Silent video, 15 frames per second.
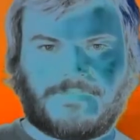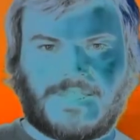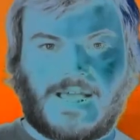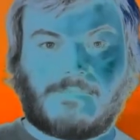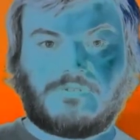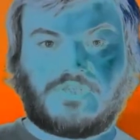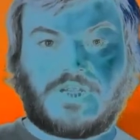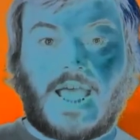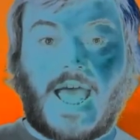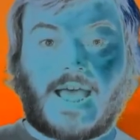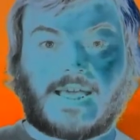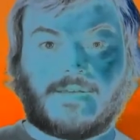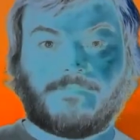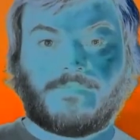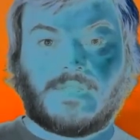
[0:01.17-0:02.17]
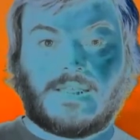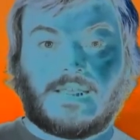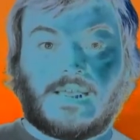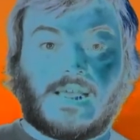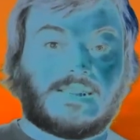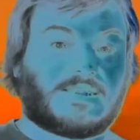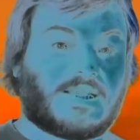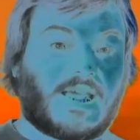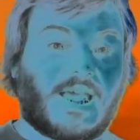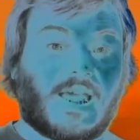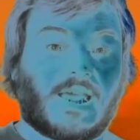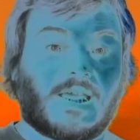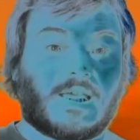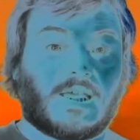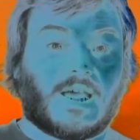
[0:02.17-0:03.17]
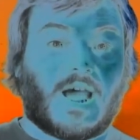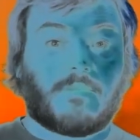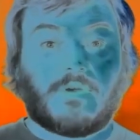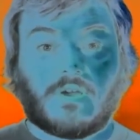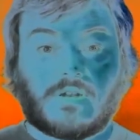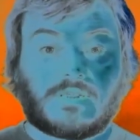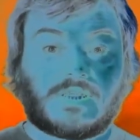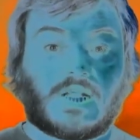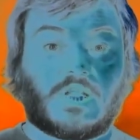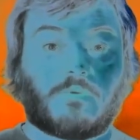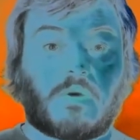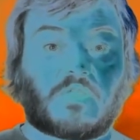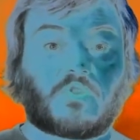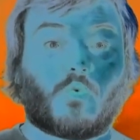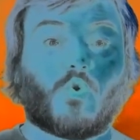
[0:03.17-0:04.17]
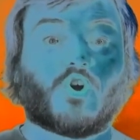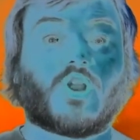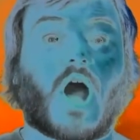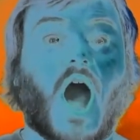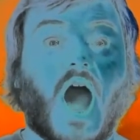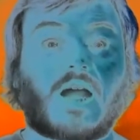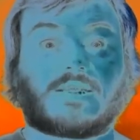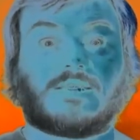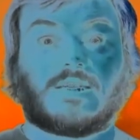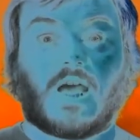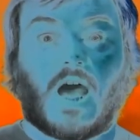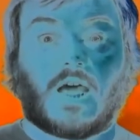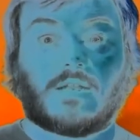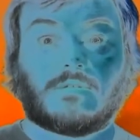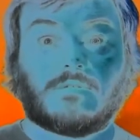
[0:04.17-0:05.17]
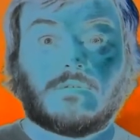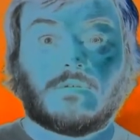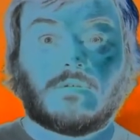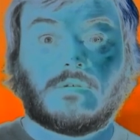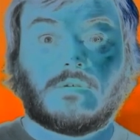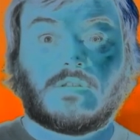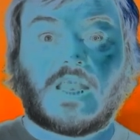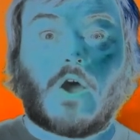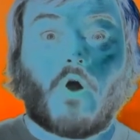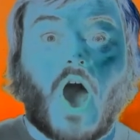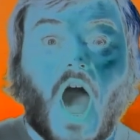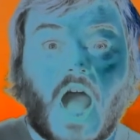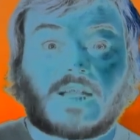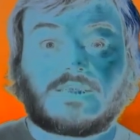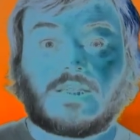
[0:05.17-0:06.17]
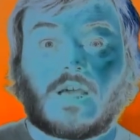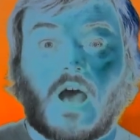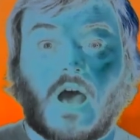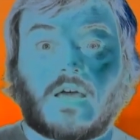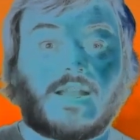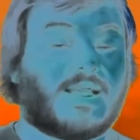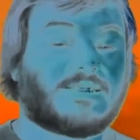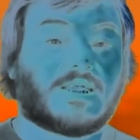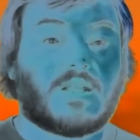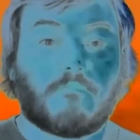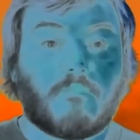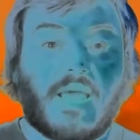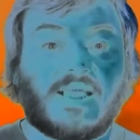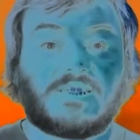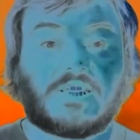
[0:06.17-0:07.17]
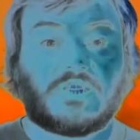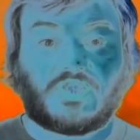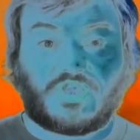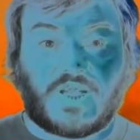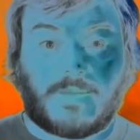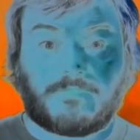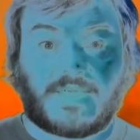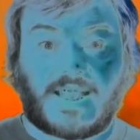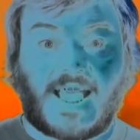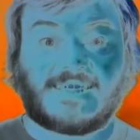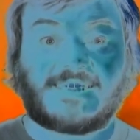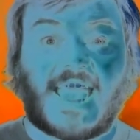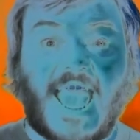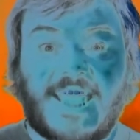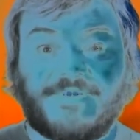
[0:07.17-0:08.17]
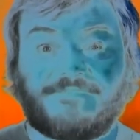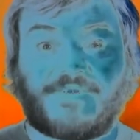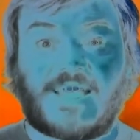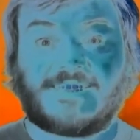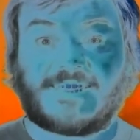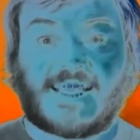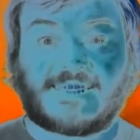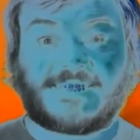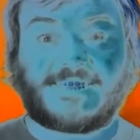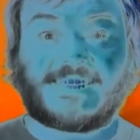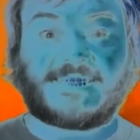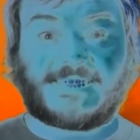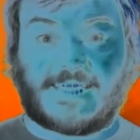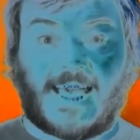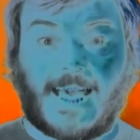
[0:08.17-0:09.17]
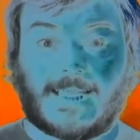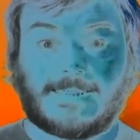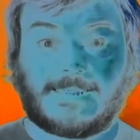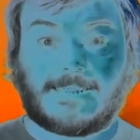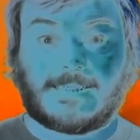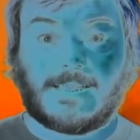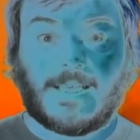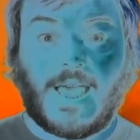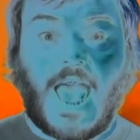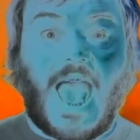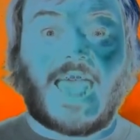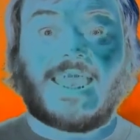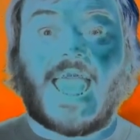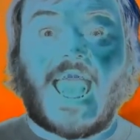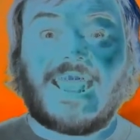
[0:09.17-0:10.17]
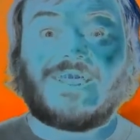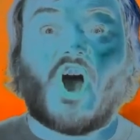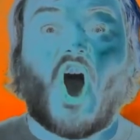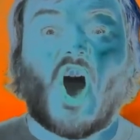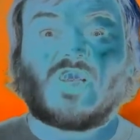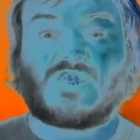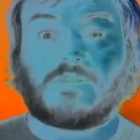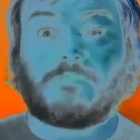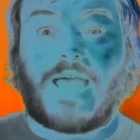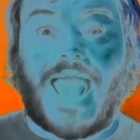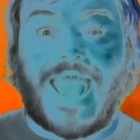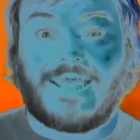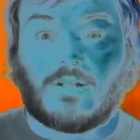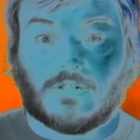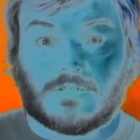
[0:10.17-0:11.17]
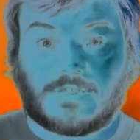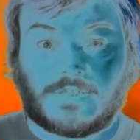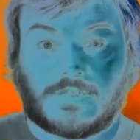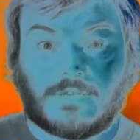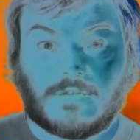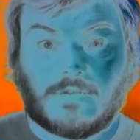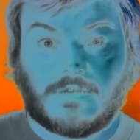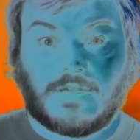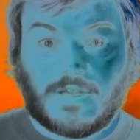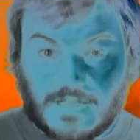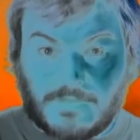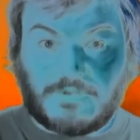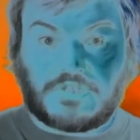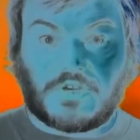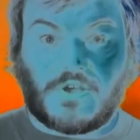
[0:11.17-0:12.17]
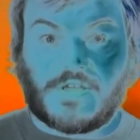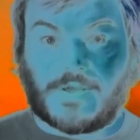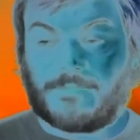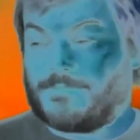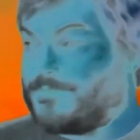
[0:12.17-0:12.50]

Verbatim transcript: I'm Jack, and today I'm here to tell you about the word octagon. Now, octagon is an amazing shape that has eight fantastic sides and eight awesome angles. Here, let me show you.